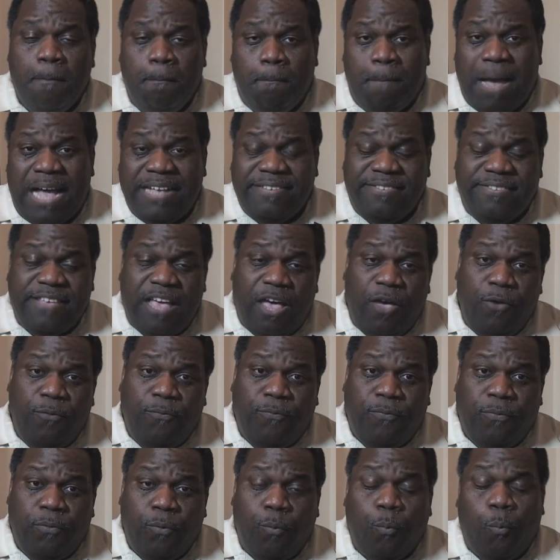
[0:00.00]

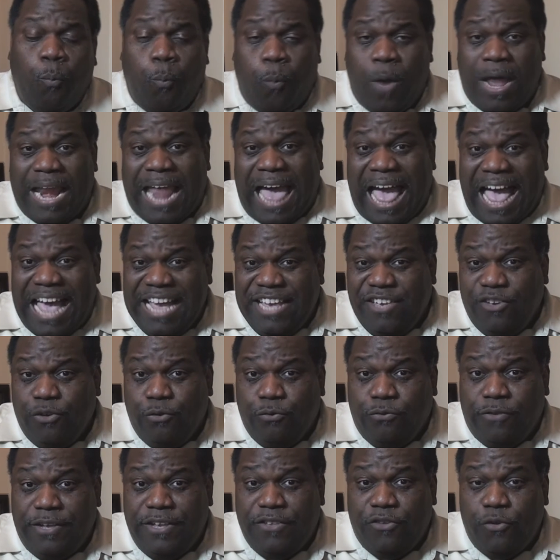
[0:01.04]
Myself, what I
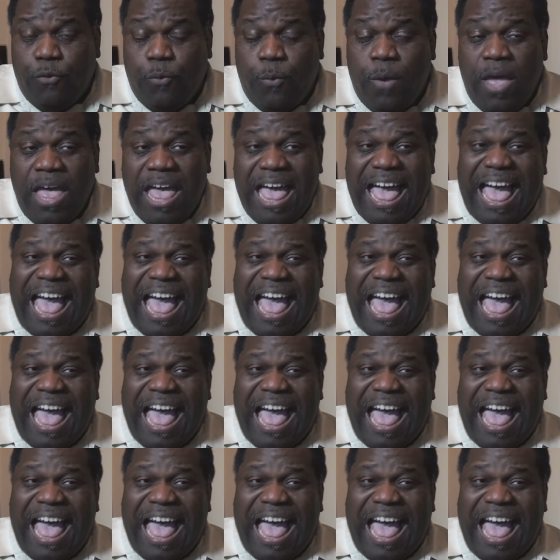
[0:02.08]
usually do,